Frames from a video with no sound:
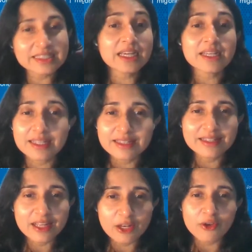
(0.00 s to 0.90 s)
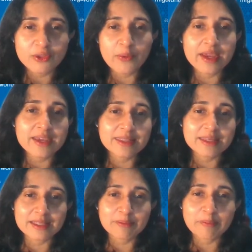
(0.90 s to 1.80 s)
stuck along the way at
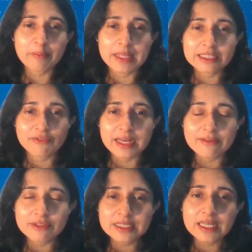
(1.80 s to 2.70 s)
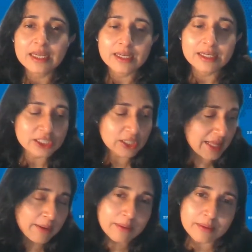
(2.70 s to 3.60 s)
many different levels, so
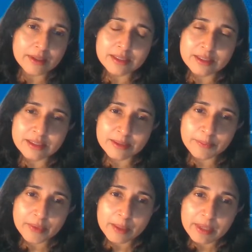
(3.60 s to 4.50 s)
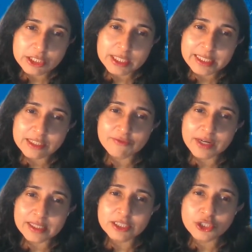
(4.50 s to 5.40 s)
that the much needed
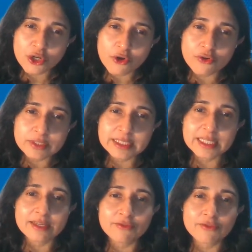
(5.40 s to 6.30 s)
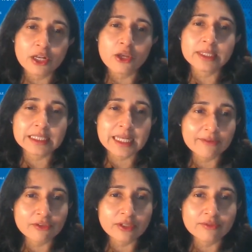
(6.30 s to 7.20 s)
funds don't receive the lowest
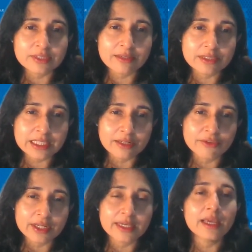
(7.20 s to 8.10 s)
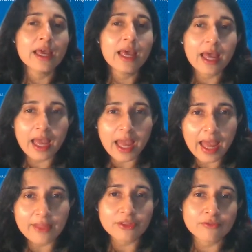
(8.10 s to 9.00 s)
level of service delivery
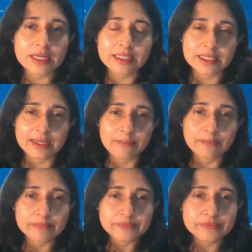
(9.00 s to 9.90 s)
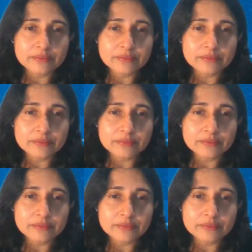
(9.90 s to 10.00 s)
at the right time.